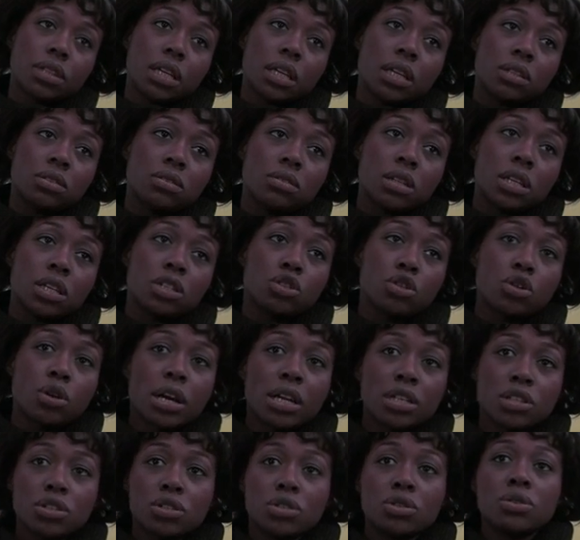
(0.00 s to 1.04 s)
in
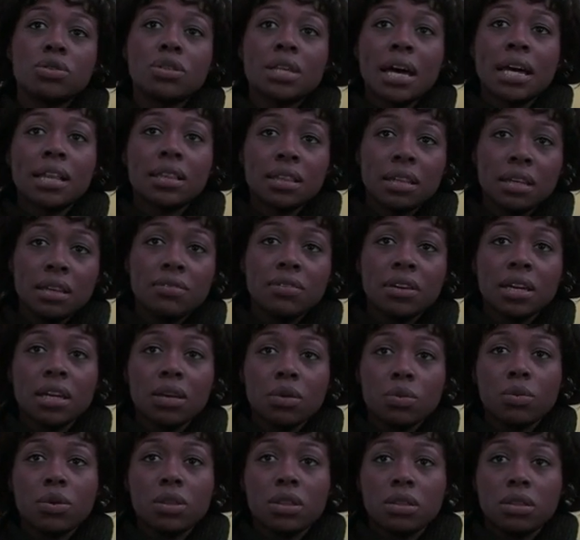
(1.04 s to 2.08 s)
trying to do that, leaving
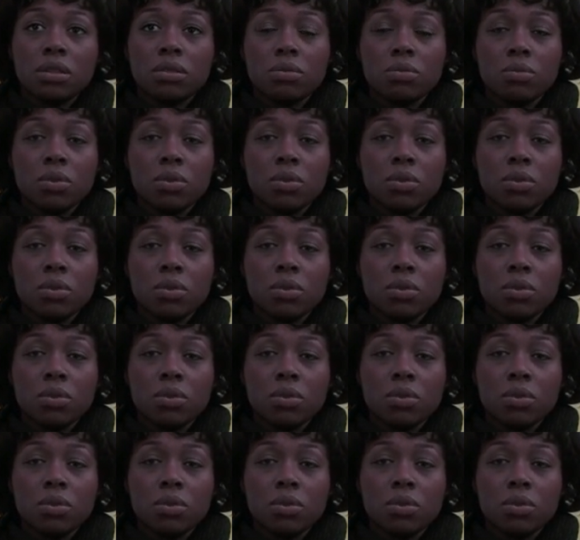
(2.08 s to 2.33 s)
it with